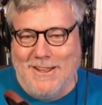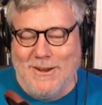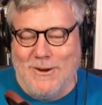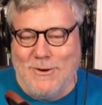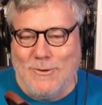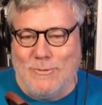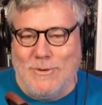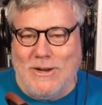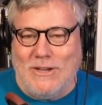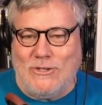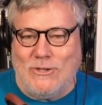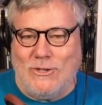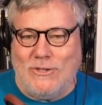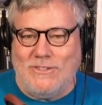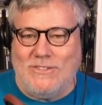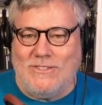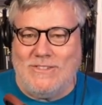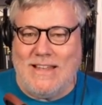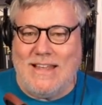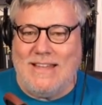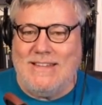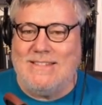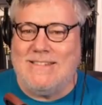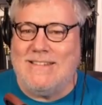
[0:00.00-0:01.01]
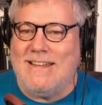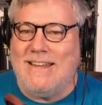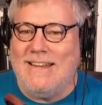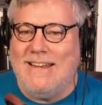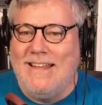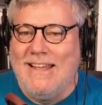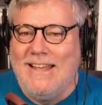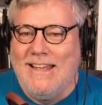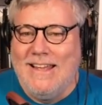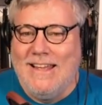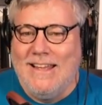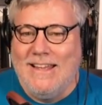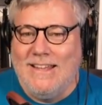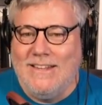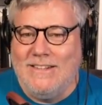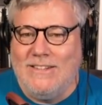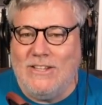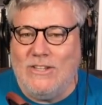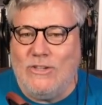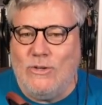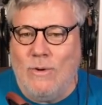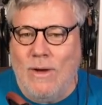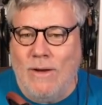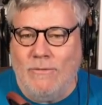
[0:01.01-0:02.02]
Richard sends in
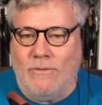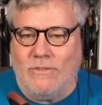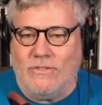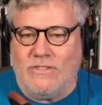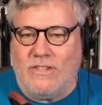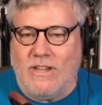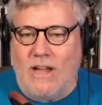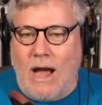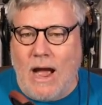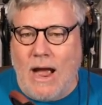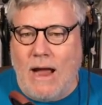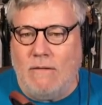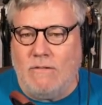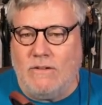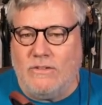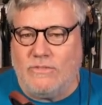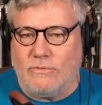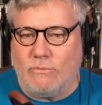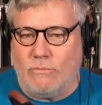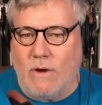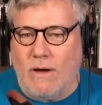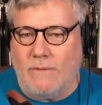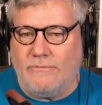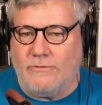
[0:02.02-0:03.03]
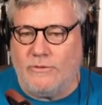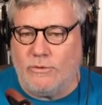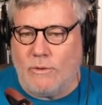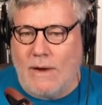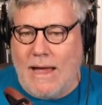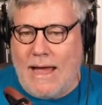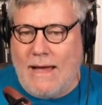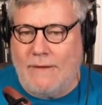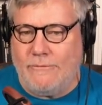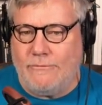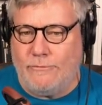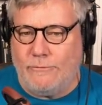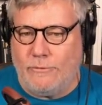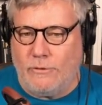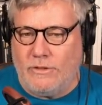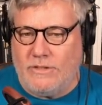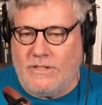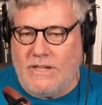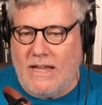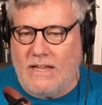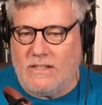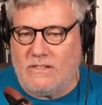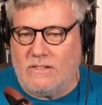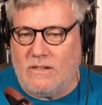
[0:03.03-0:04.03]
Did you ever see Ira's rough draft for
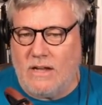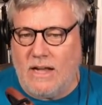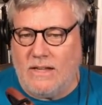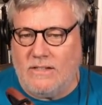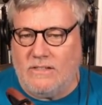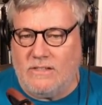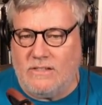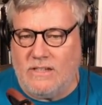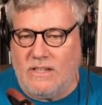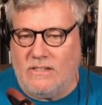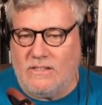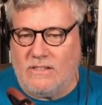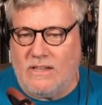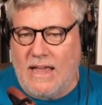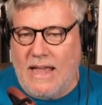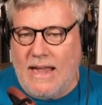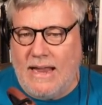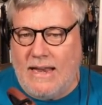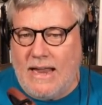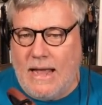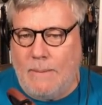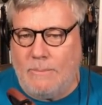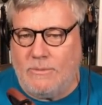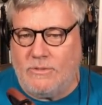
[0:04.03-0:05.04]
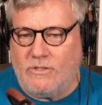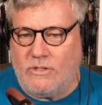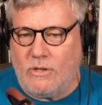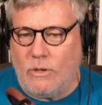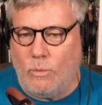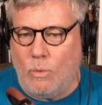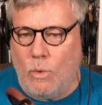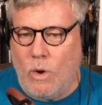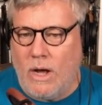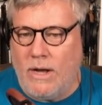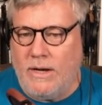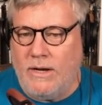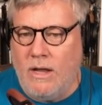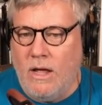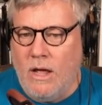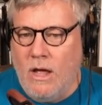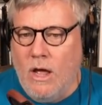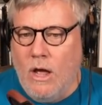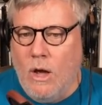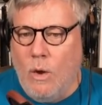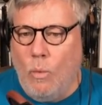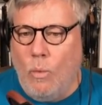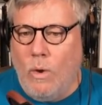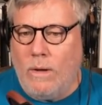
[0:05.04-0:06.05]
DS9 Season 8, Episode 1?
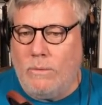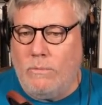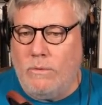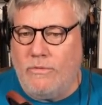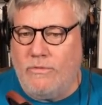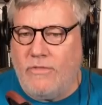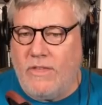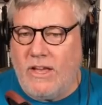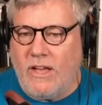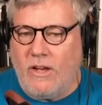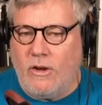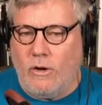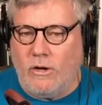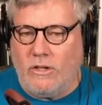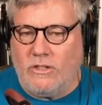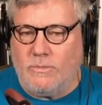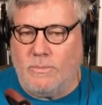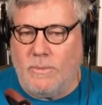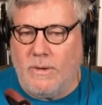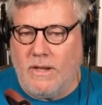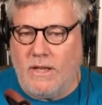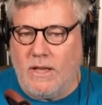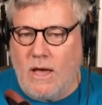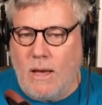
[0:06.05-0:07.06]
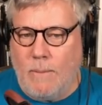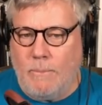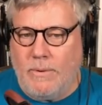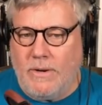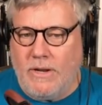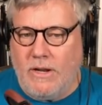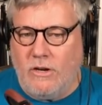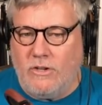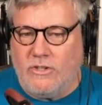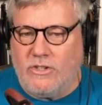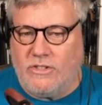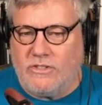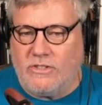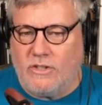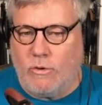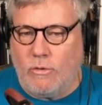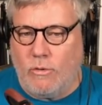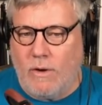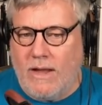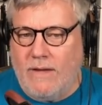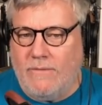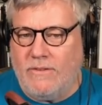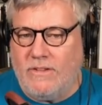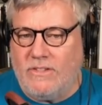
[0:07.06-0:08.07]
One would think Kurtzman and company are just
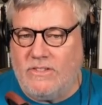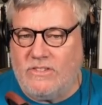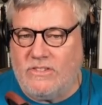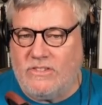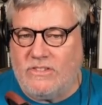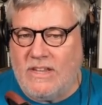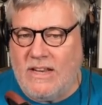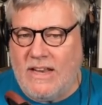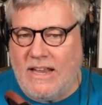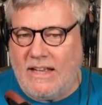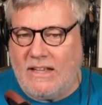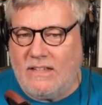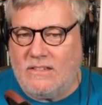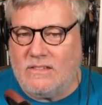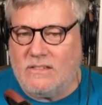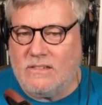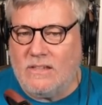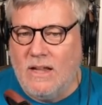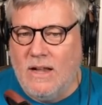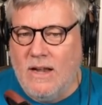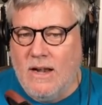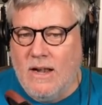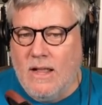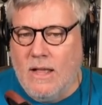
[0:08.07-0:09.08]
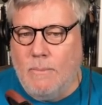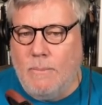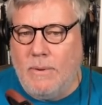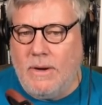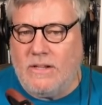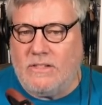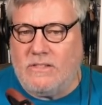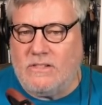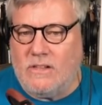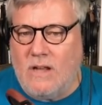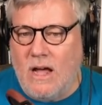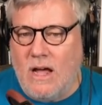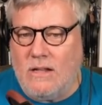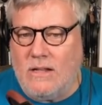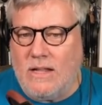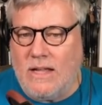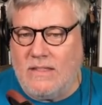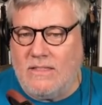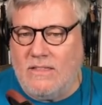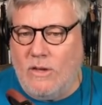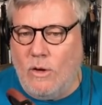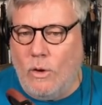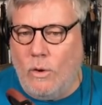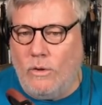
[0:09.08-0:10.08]
craven cynics, but it's not
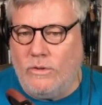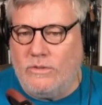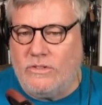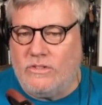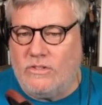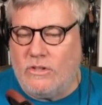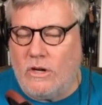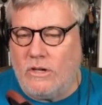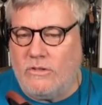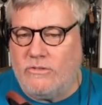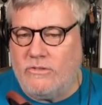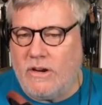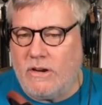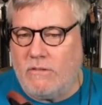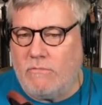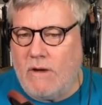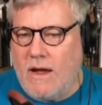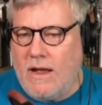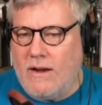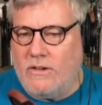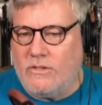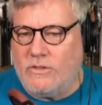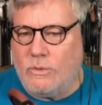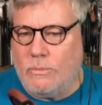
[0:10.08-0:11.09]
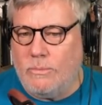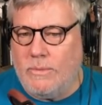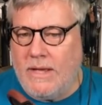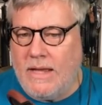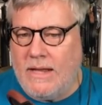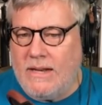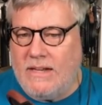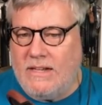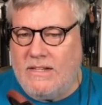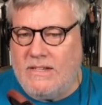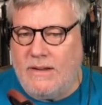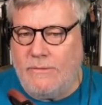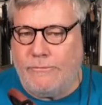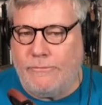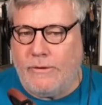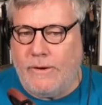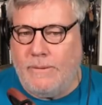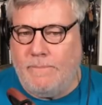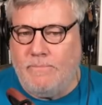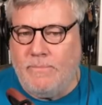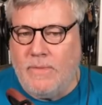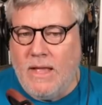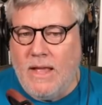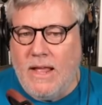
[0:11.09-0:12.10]
like the old Star Trek writers would be any
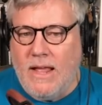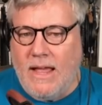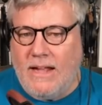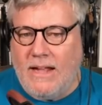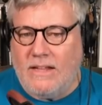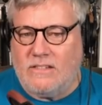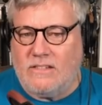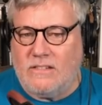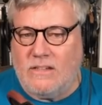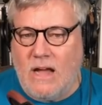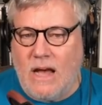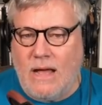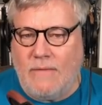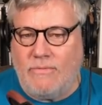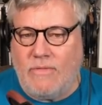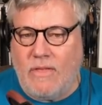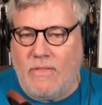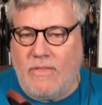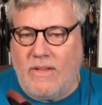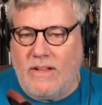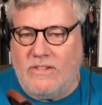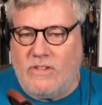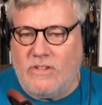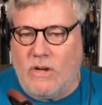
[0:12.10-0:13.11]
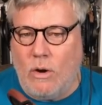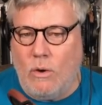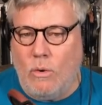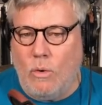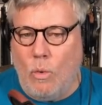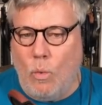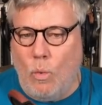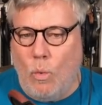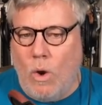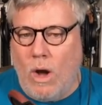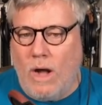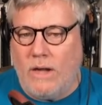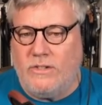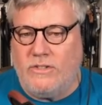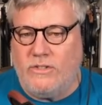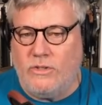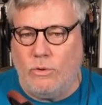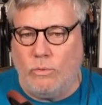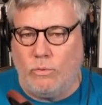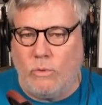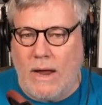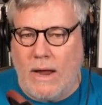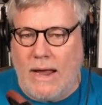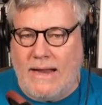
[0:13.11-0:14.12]
different. It's not that they don't want
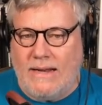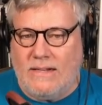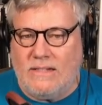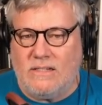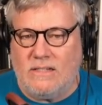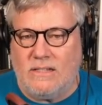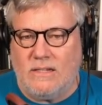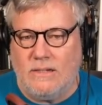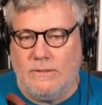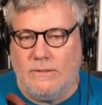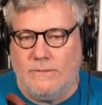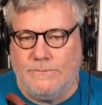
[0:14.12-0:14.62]
to write.